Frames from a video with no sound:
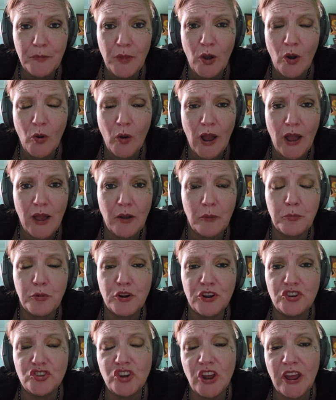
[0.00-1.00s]
Oh, I
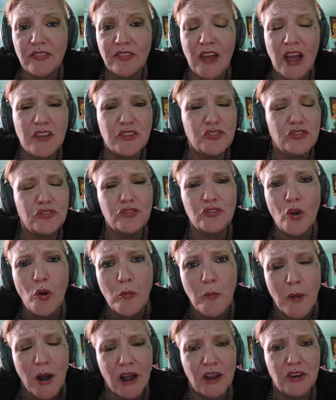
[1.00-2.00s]
appreciate that so
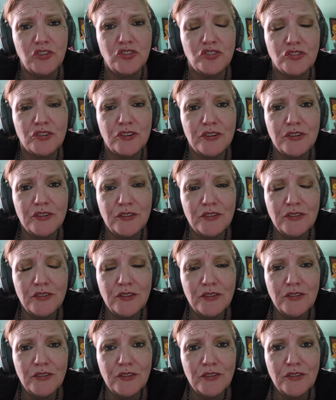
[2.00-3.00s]
much.
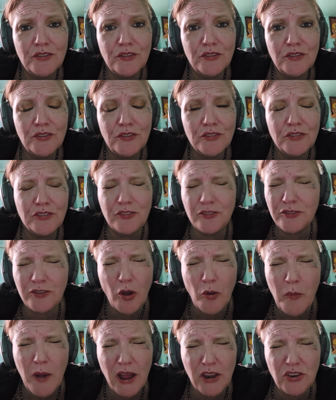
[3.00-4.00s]

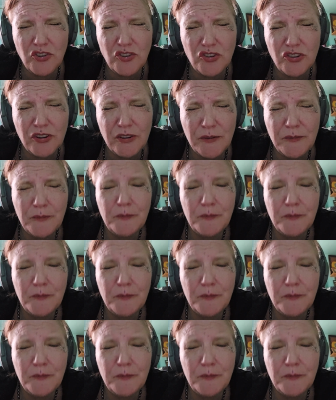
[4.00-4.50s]
So much.